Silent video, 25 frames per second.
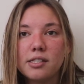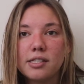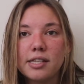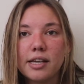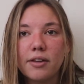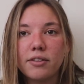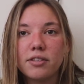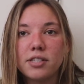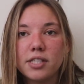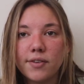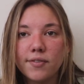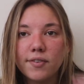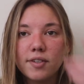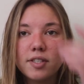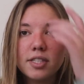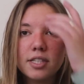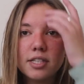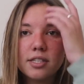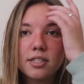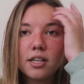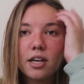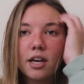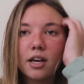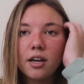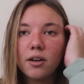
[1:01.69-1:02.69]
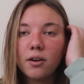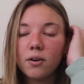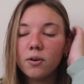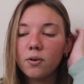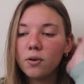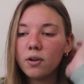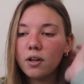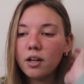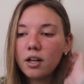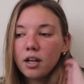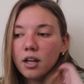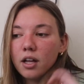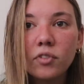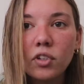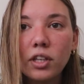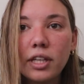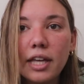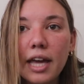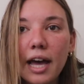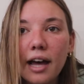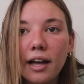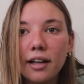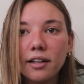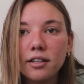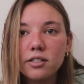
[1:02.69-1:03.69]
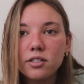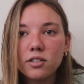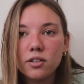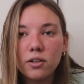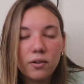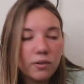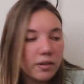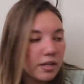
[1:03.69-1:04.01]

South San Francisco. Yeah, so